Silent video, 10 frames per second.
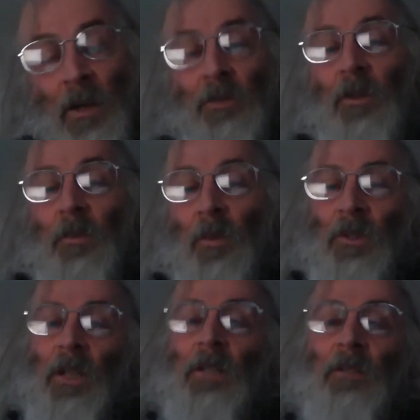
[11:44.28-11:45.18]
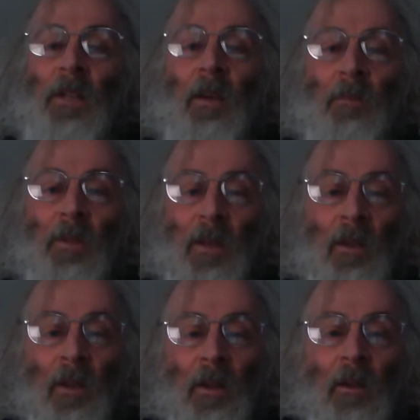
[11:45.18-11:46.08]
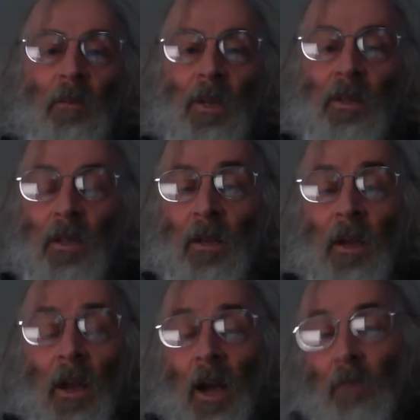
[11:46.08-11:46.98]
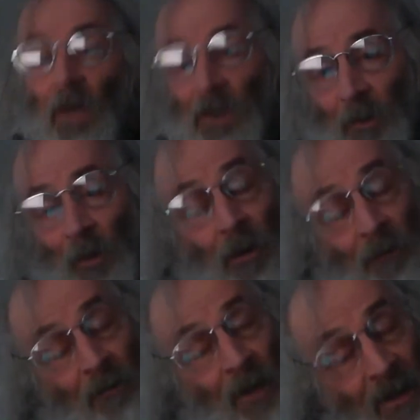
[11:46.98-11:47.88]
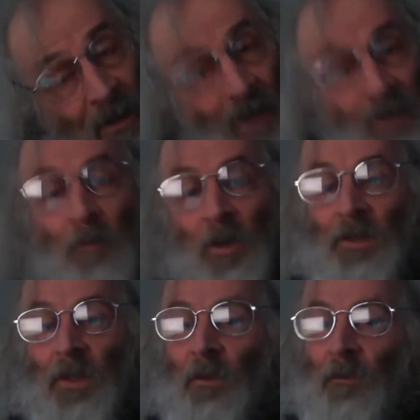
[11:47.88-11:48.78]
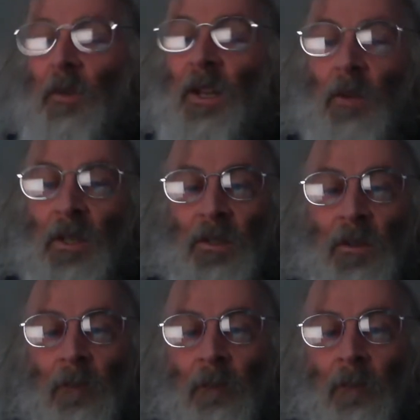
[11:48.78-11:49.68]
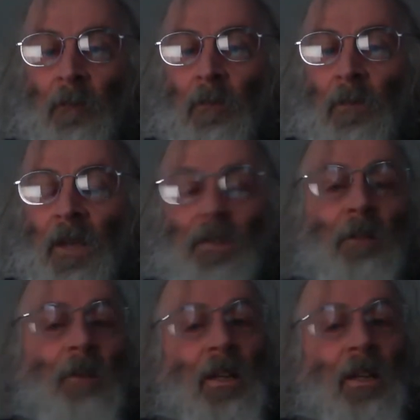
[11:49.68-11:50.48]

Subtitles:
so there's more chance of it happening. But there are much more of the really tiny ones than of the big ones. It's not very